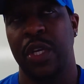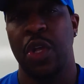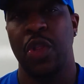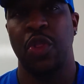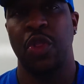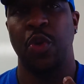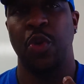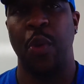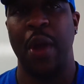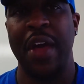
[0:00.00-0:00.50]

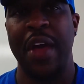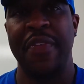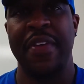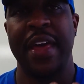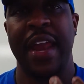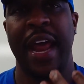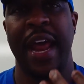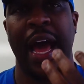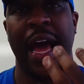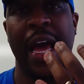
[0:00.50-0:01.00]
the way
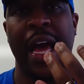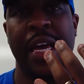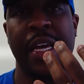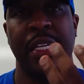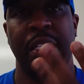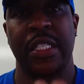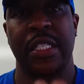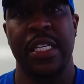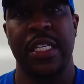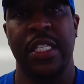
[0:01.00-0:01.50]
that I
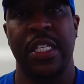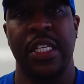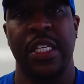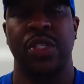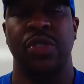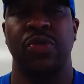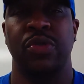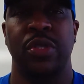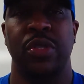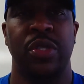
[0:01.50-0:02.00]
teach
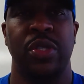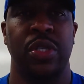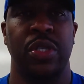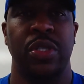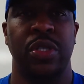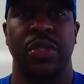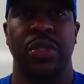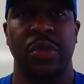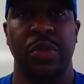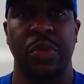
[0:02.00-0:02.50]
history to your
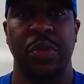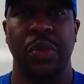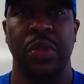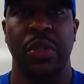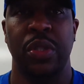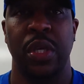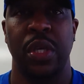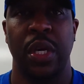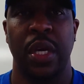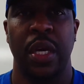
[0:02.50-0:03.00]

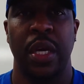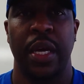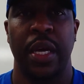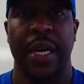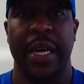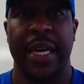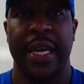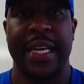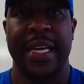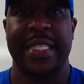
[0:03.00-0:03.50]
students
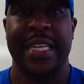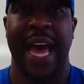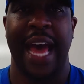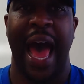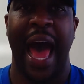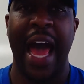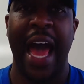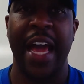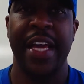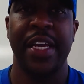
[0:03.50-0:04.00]
is
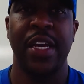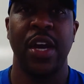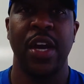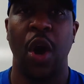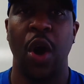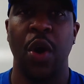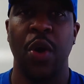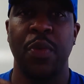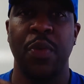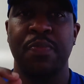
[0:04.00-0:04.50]
I
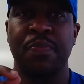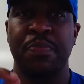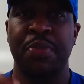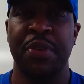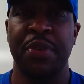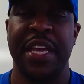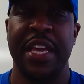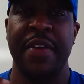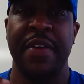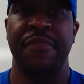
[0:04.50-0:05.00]

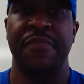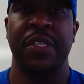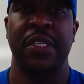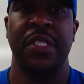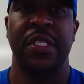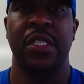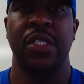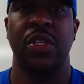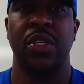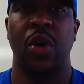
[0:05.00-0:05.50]
put
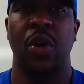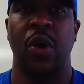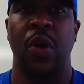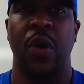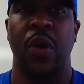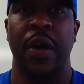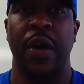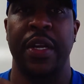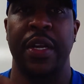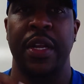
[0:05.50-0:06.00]
emphasis
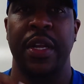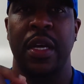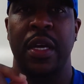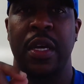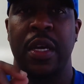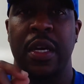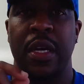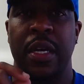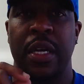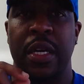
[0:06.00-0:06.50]
on
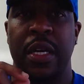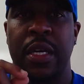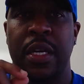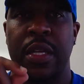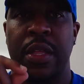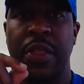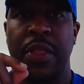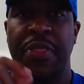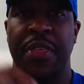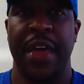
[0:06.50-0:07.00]

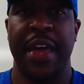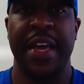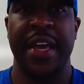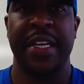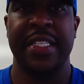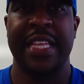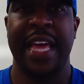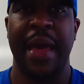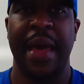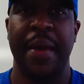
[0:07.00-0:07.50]

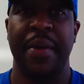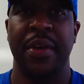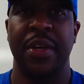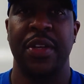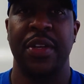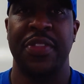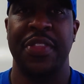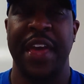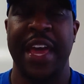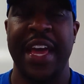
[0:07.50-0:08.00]
things that
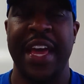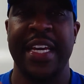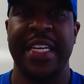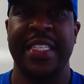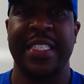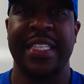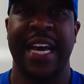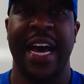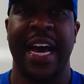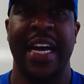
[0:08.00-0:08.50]
they can
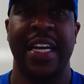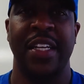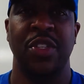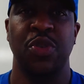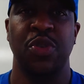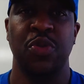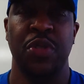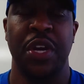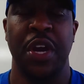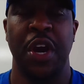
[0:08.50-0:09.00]
tie
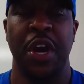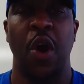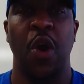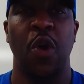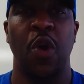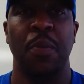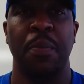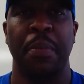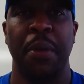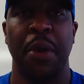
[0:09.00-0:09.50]
to their
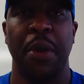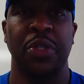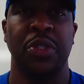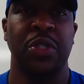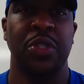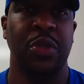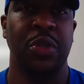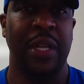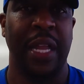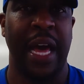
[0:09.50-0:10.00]
own
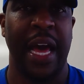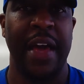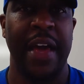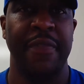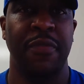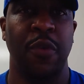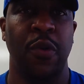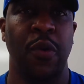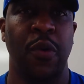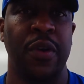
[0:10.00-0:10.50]
personal
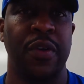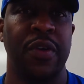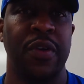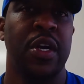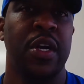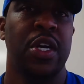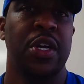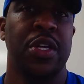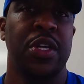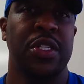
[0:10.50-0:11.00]
life or
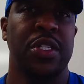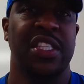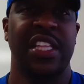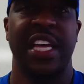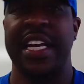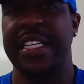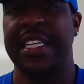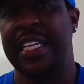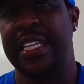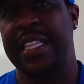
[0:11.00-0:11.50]

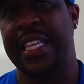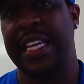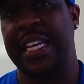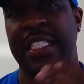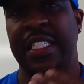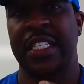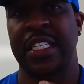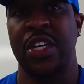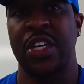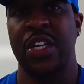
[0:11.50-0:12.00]
things that they
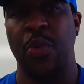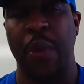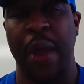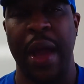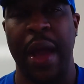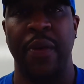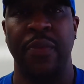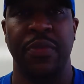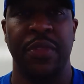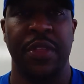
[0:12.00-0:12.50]
see
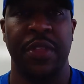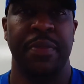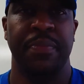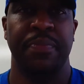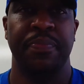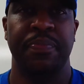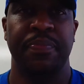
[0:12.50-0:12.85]
around them.